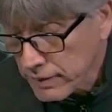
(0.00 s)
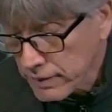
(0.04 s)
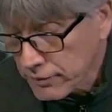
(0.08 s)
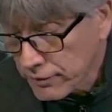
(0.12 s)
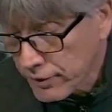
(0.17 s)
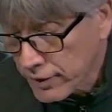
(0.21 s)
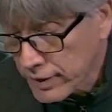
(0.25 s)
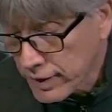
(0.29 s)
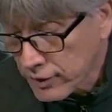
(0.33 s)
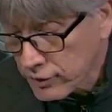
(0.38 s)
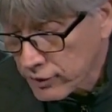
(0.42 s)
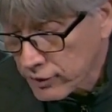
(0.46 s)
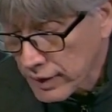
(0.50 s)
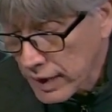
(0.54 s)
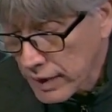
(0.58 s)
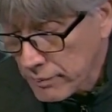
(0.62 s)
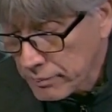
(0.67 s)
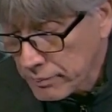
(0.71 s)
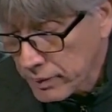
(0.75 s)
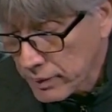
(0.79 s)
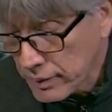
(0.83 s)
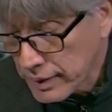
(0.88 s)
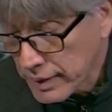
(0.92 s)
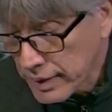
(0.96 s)
For
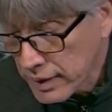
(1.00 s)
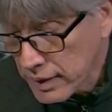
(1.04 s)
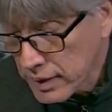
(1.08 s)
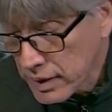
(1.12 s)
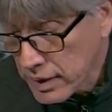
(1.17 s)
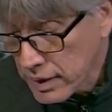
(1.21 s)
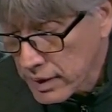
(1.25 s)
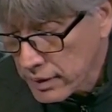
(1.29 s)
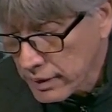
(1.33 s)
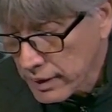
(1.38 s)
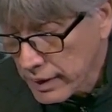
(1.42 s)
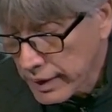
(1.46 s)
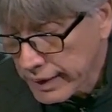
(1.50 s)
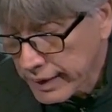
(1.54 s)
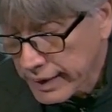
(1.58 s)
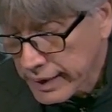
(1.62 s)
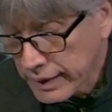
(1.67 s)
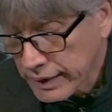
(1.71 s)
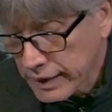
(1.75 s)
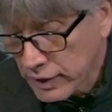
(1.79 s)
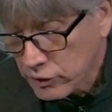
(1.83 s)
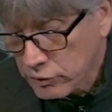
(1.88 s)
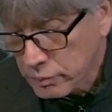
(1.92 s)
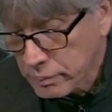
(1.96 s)
example, in here, I
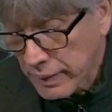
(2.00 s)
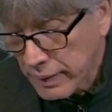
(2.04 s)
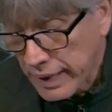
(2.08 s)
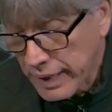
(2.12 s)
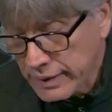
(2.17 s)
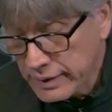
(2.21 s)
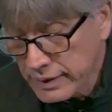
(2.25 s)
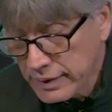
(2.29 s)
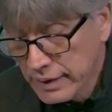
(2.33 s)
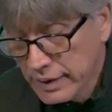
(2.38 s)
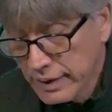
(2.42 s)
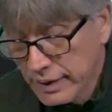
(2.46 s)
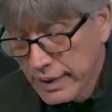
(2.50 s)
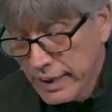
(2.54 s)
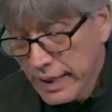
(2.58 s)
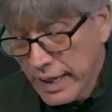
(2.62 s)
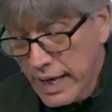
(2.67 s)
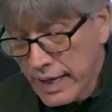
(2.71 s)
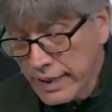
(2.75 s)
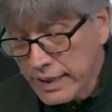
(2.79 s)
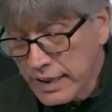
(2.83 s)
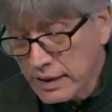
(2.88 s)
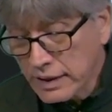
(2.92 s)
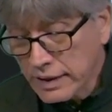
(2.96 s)
can expand
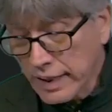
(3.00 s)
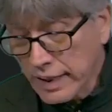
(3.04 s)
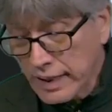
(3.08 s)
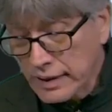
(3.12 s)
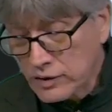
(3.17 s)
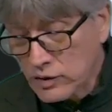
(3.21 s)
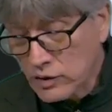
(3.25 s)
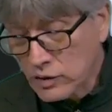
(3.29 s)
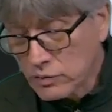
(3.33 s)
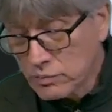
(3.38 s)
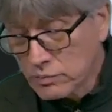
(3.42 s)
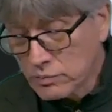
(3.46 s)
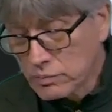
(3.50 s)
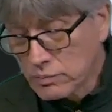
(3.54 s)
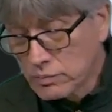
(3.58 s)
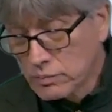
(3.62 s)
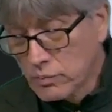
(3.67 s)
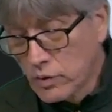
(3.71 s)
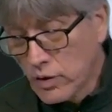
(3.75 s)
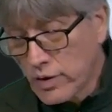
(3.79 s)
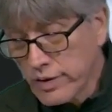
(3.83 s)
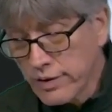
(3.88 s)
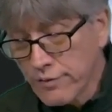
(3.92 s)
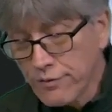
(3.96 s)
and it tells you
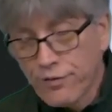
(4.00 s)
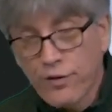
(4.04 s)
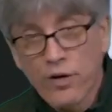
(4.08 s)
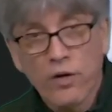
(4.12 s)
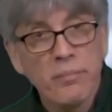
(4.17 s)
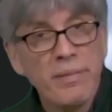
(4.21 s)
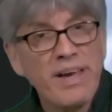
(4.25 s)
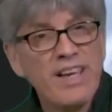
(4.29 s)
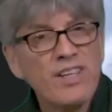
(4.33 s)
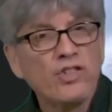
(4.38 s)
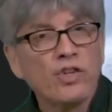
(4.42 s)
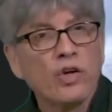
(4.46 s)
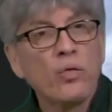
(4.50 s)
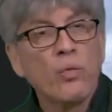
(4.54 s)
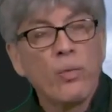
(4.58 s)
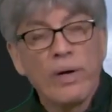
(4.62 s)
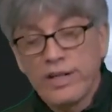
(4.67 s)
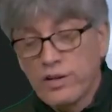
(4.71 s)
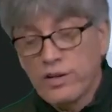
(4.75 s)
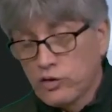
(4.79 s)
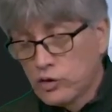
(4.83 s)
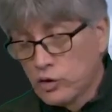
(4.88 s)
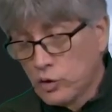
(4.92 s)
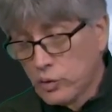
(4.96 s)
more information
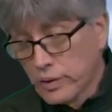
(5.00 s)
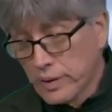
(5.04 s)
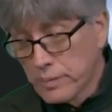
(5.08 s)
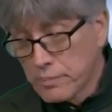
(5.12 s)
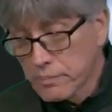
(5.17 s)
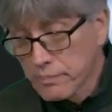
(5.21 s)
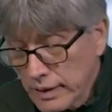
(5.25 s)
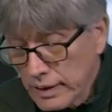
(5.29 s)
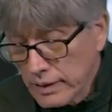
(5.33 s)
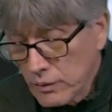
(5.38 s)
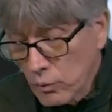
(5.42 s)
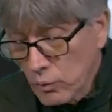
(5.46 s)
what it's doing.